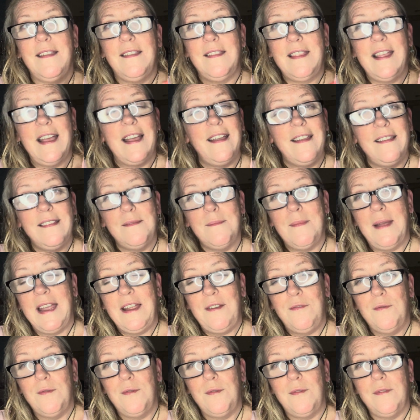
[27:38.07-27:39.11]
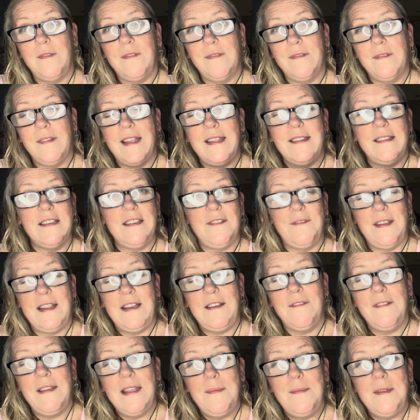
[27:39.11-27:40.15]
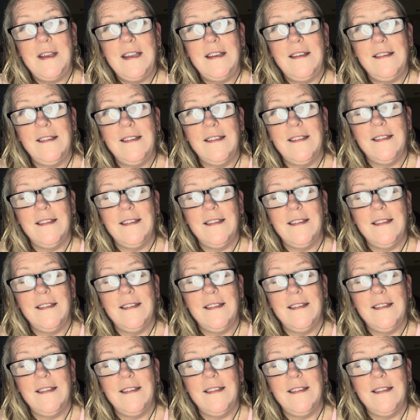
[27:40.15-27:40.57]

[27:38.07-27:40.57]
that is my role as a divine feminine.